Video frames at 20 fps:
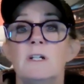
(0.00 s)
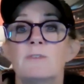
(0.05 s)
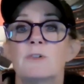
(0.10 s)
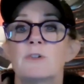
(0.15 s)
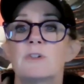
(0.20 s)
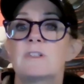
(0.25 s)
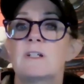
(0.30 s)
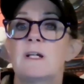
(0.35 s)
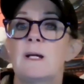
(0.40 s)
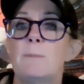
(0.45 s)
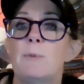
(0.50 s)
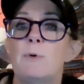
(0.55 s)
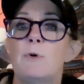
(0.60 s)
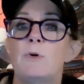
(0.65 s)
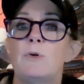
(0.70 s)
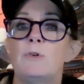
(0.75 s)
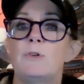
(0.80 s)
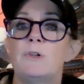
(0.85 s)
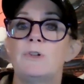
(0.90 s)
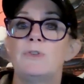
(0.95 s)
For
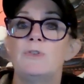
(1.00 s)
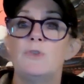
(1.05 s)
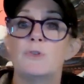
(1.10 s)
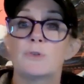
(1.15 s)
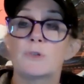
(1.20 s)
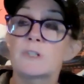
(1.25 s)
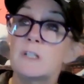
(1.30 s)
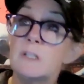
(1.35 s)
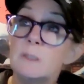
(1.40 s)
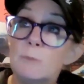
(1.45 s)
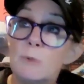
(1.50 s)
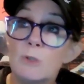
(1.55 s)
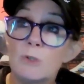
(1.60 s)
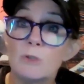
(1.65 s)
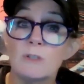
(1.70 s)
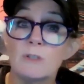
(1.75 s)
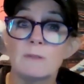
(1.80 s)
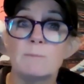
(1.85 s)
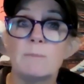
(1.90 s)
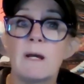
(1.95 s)
example,
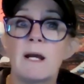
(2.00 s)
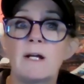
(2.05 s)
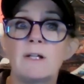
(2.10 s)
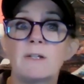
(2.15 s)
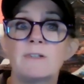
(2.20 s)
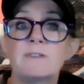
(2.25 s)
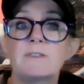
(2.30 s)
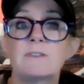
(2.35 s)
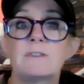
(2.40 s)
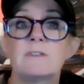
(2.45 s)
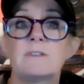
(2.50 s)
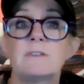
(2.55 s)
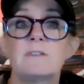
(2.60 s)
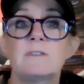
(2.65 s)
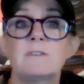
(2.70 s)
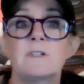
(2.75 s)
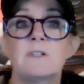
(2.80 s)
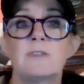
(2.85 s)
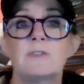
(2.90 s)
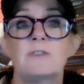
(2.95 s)
neurochemical
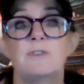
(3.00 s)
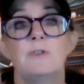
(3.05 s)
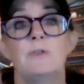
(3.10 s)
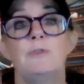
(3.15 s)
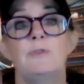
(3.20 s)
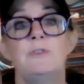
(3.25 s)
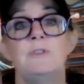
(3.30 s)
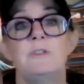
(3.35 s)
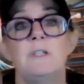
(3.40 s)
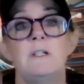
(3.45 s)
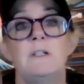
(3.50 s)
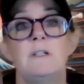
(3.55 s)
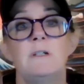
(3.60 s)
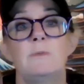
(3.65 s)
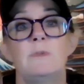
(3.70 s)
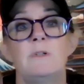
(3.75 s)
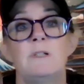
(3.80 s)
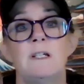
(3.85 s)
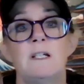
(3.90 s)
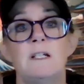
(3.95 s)
imbalances
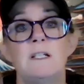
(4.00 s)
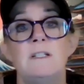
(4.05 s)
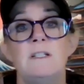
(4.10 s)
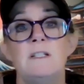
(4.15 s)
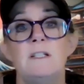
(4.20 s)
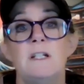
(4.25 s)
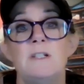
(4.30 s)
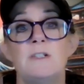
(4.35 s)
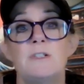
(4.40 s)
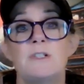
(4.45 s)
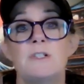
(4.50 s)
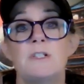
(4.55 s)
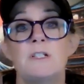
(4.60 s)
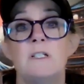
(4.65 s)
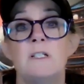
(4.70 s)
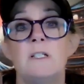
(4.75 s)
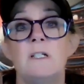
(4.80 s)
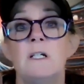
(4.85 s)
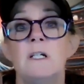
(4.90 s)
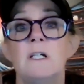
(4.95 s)
associated with
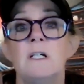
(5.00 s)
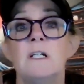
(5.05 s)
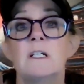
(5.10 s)
ADHD